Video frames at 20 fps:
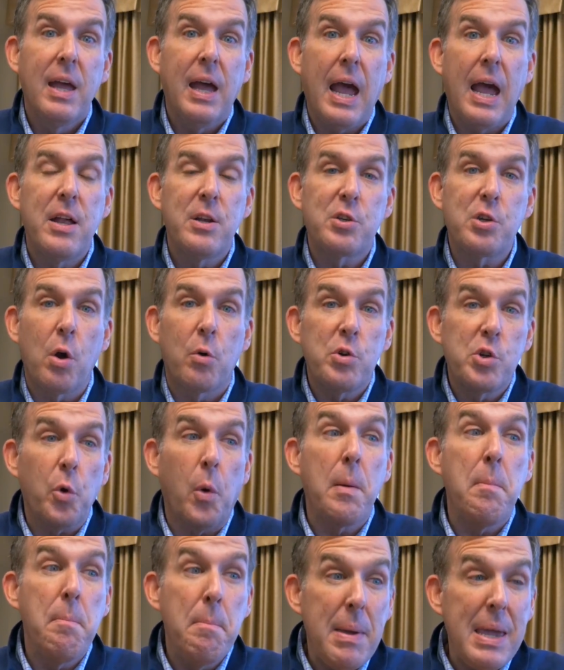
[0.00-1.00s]
And so,
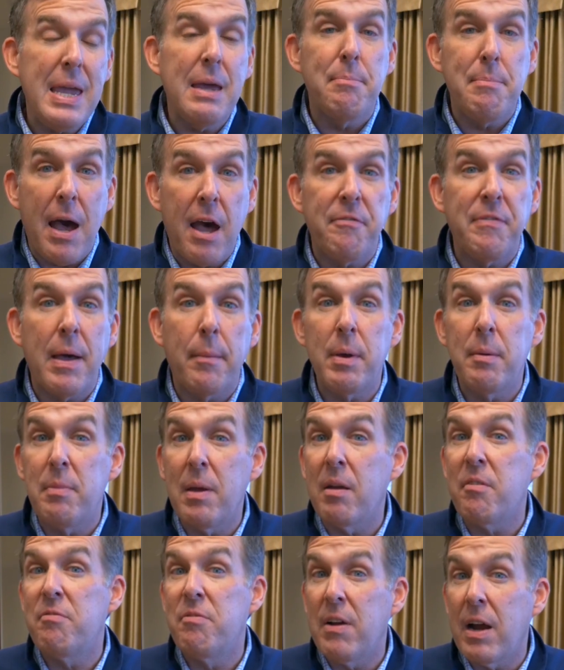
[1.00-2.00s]
join me and my family
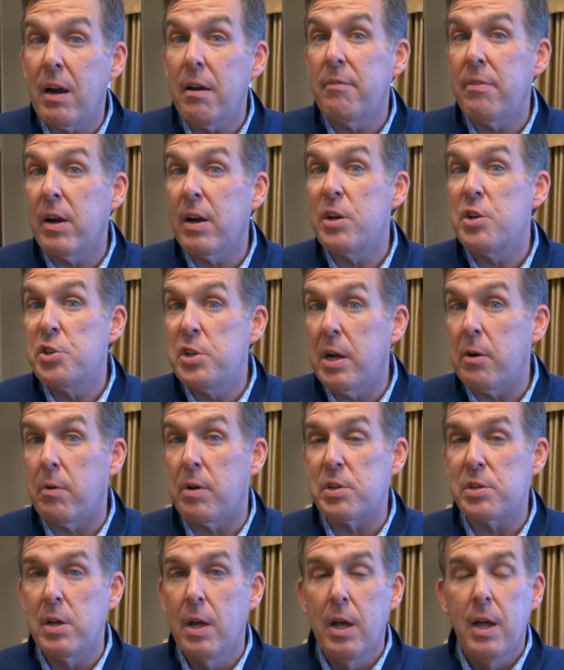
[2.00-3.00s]
being very, very
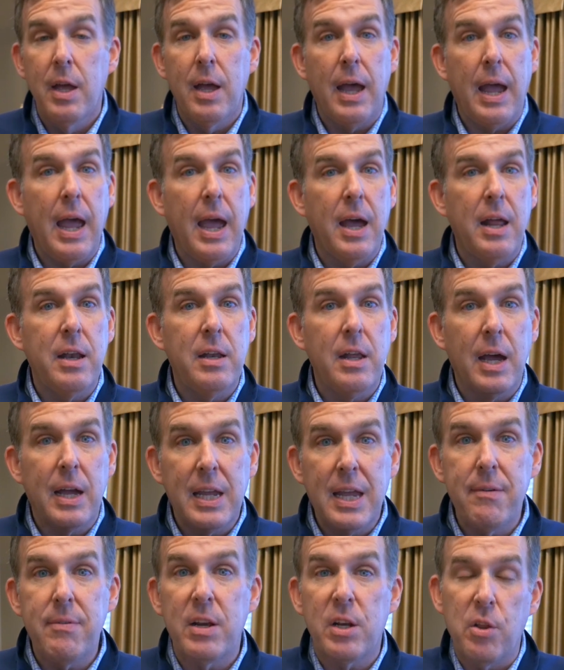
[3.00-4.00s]
generous and uh,
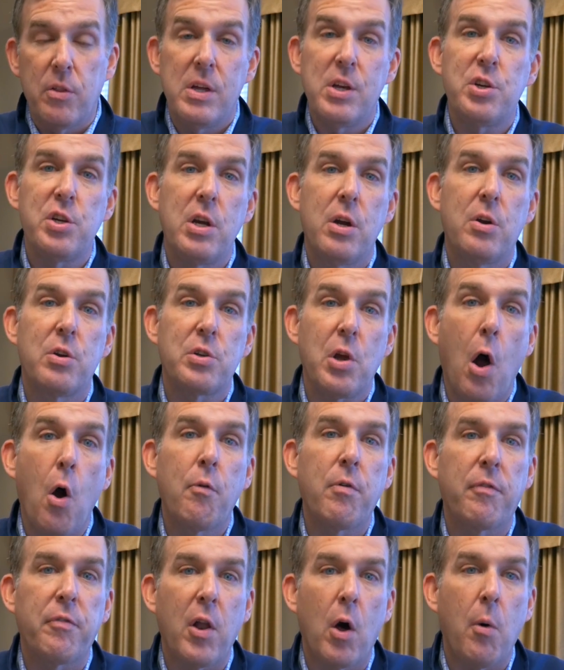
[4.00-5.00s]
giving to this year's
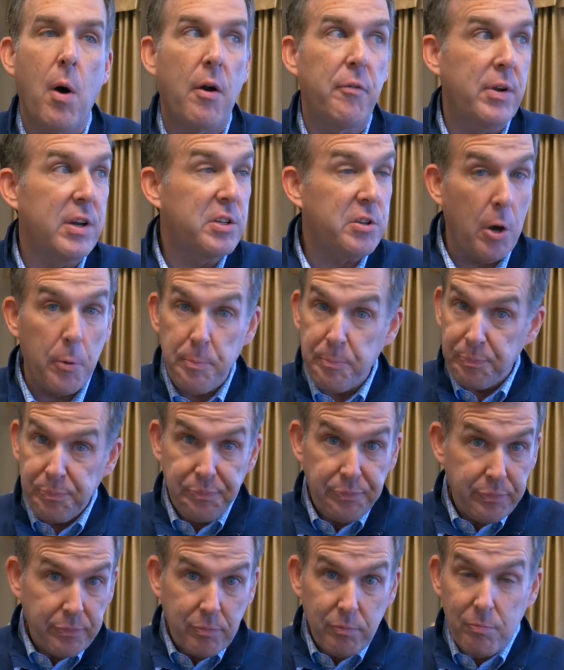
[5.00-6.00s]
overflow offering. So,
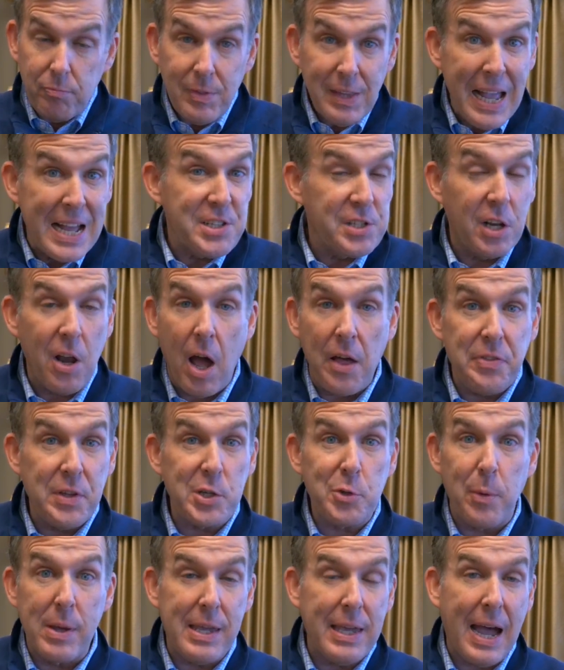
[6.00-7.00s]
that's a lot
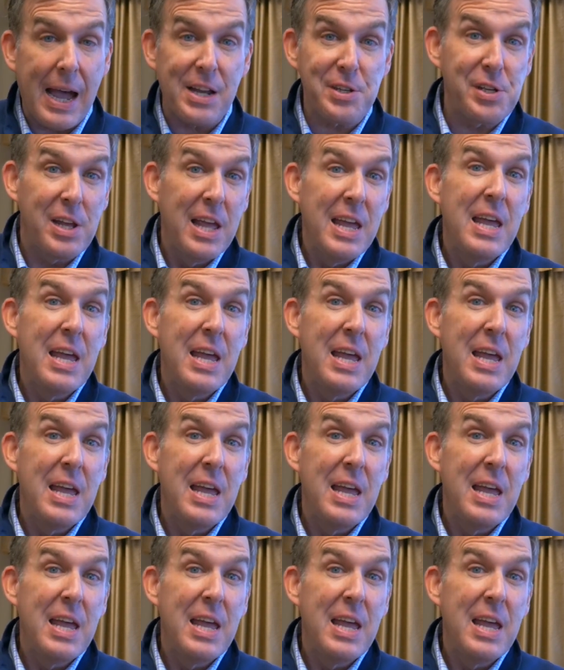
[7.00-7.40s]
this week, guys.